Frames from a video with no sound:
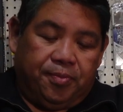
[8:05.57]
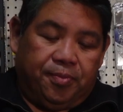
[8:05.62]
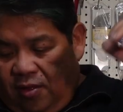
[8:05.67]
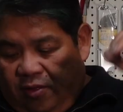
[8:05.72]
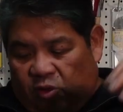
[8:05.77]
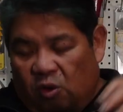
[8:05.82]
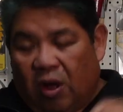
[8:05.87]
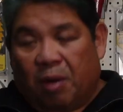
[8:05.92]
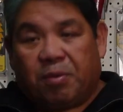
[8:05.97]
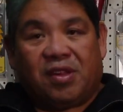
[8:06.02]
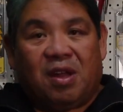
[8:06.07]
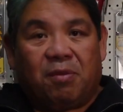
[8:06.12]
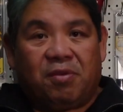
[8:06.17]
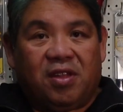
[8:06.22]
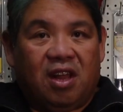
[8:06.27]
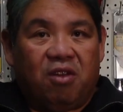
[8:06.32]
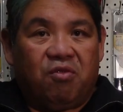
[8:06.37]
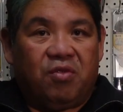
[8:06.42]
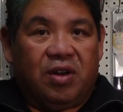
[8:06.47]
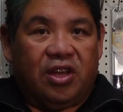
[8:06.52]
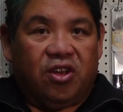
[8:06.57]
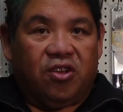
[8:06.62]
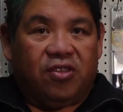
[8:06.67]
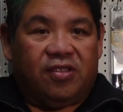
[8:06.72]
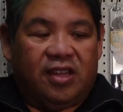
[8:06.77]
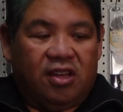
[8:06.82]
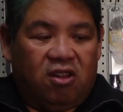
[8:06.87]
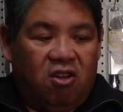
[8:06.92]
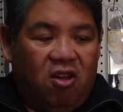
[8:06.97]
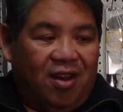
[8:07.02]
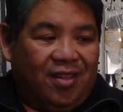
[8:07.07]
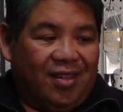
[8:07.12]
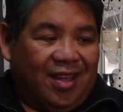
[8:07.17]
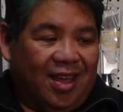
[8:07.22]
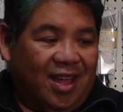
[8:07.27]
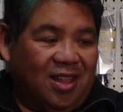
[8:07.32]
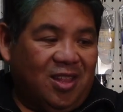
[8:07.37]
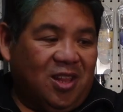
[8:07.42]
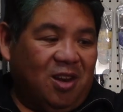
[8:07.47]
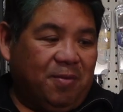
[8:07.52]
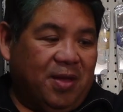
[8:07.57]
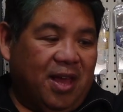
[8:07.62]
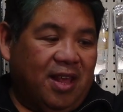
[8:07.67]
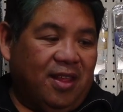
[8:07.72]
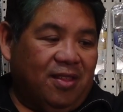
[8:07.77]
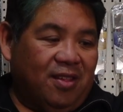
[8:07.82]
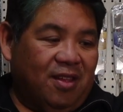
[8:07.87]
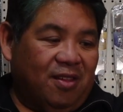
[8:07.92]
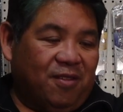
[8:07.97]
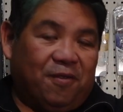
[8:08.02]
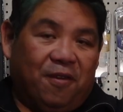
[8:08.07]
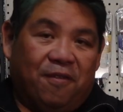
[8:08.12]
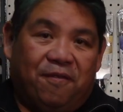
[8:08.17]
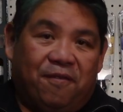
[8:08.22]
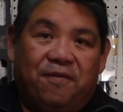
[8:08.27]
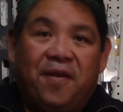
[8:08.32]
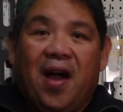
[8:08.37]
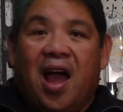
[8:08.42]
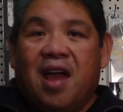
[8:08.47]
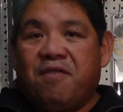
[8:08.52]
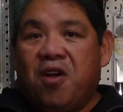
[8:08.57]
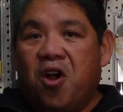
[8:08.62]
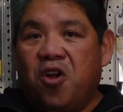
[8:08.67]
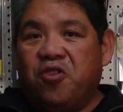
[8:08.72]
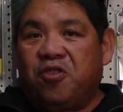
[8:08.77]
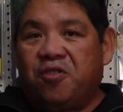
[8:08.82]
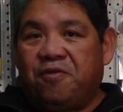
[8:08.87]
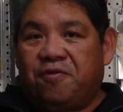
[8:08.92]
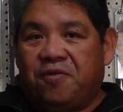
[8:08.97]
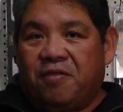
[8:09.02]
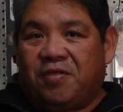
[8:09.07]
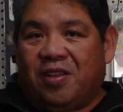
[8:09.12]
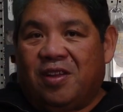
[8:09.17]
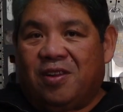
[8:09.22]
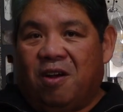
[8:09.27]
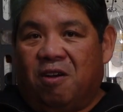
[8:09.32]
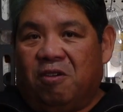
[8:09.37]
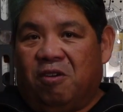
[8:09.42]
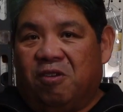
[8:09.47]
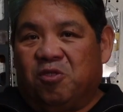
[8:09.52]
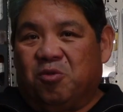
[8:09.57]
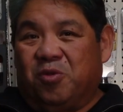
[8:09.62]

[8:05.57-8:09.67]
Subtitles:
So I was able to get a really good deal on it. I ended up getting this for $550,